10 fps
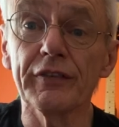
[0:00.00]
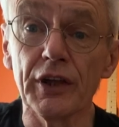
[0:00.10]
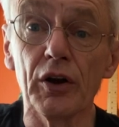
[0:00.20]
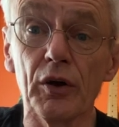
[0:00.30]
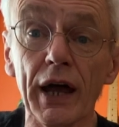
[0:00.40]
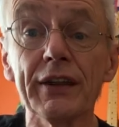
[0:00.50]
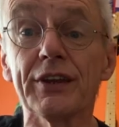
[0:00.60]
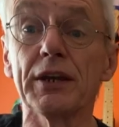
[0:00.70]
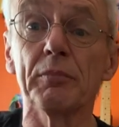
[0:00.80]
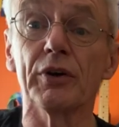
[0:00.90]
you and
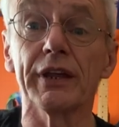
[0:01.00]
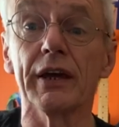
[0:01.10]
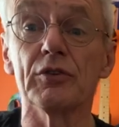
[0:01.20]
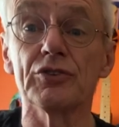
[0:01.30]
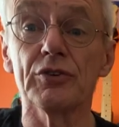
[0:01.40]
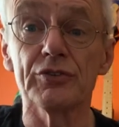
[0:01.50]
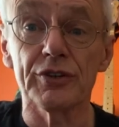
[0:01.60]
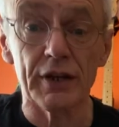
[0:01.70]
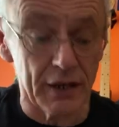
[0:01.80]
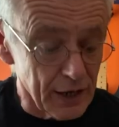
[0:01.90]
anybody else
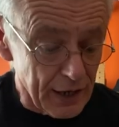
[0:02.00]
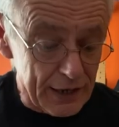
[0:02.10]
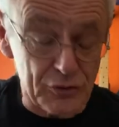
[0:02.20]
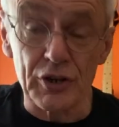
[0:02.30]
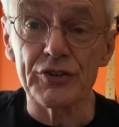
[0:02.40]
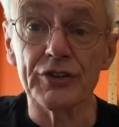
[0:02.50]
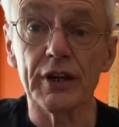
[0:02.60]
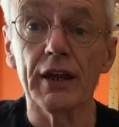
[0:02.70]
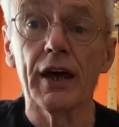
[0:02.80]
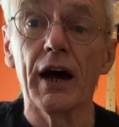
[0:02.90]
who's interested.